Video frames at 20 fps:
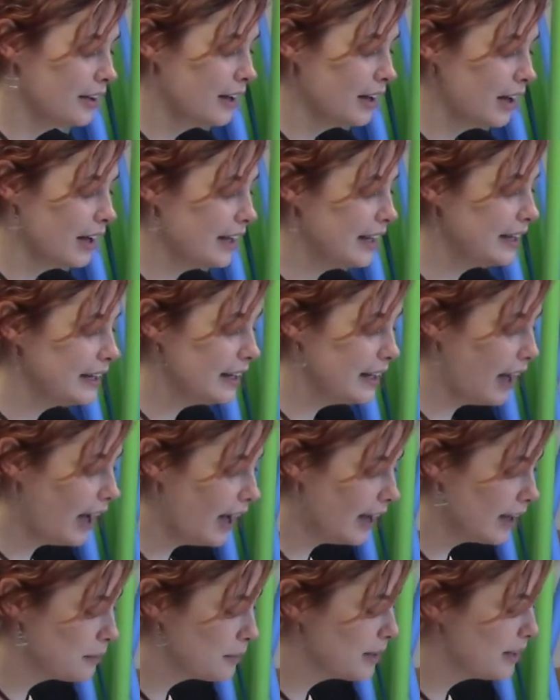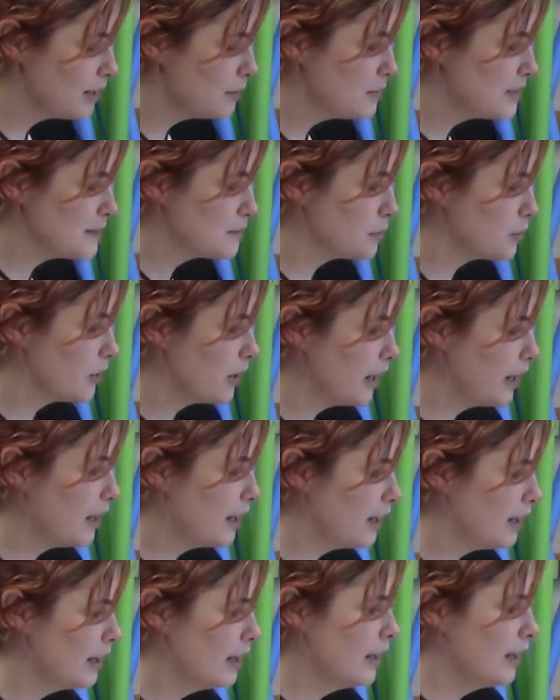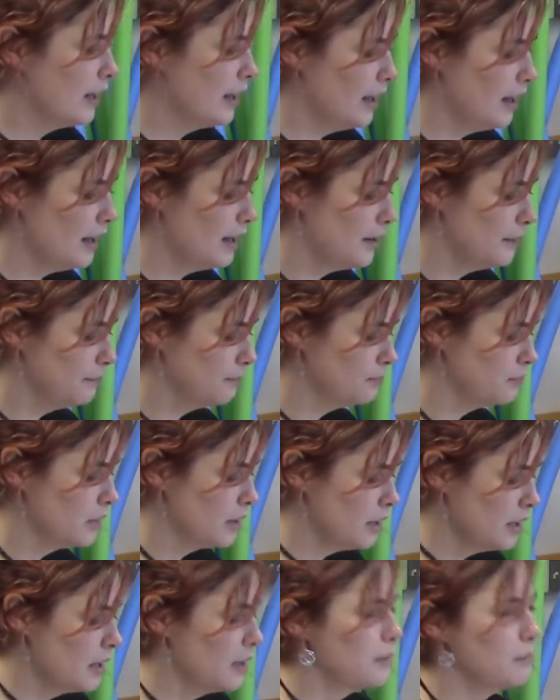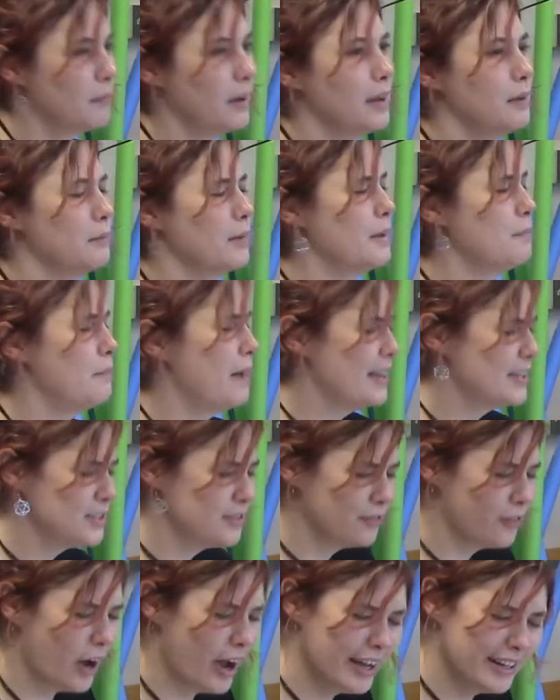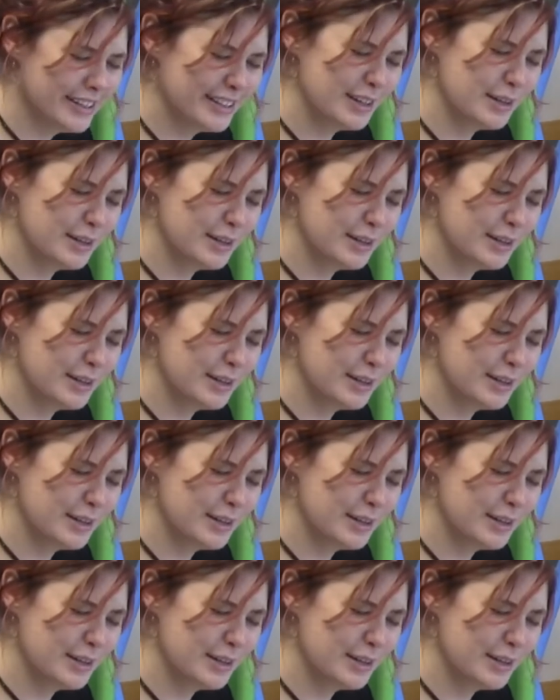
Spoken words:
hi, my name is Maria. My best friend and